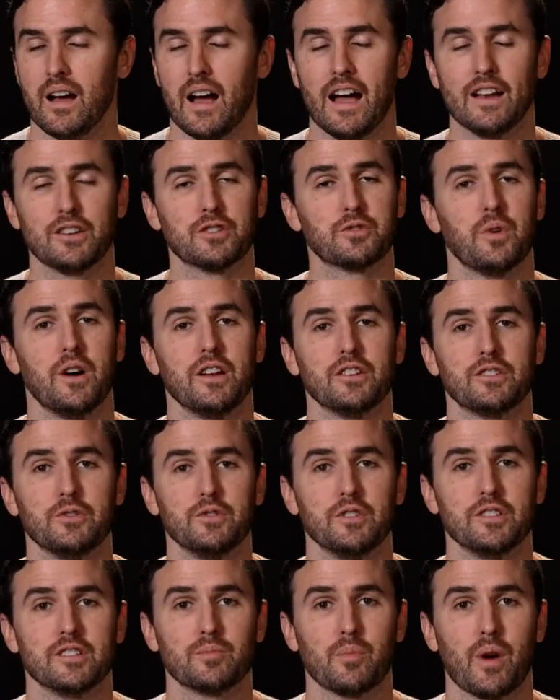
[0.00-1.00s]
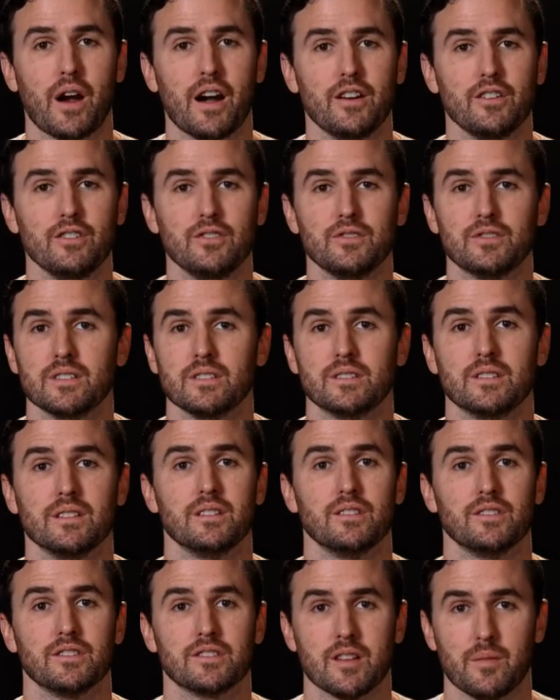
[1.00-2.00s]
I just want to inspire you to see
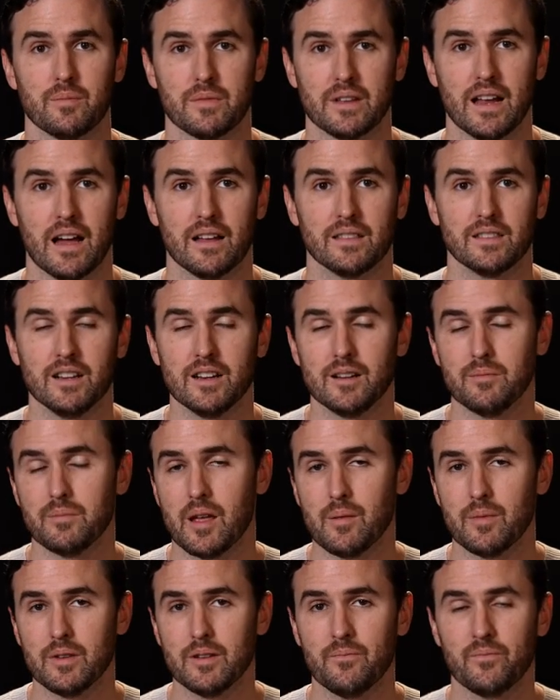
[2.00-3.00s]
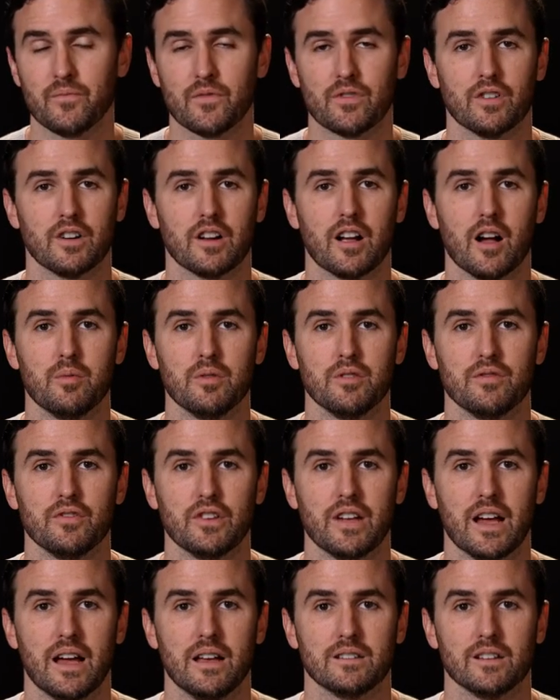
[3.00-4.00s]
that there's something out there. And maybe for a couple of
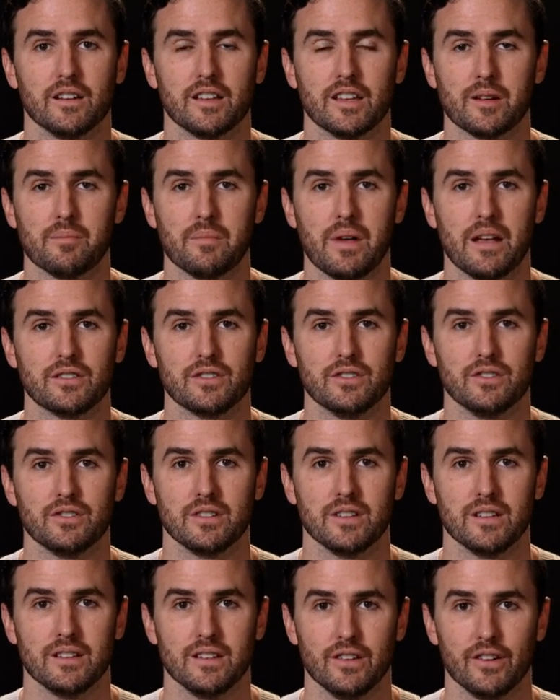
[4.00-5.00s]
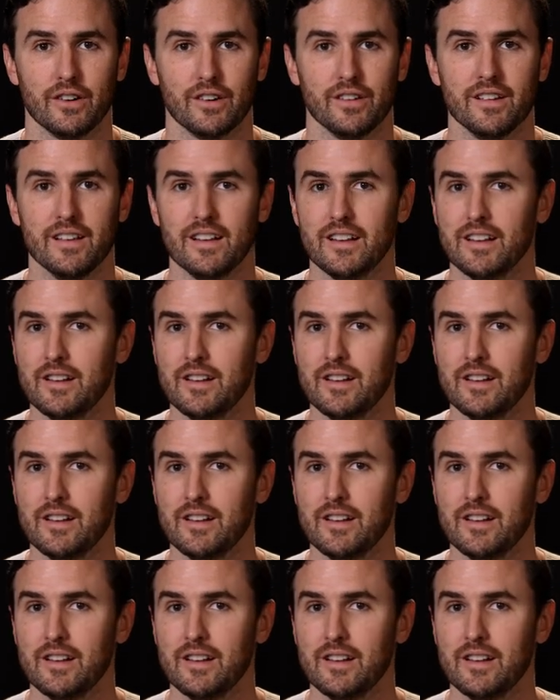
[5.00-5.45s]
you guys, I'll get a message in a year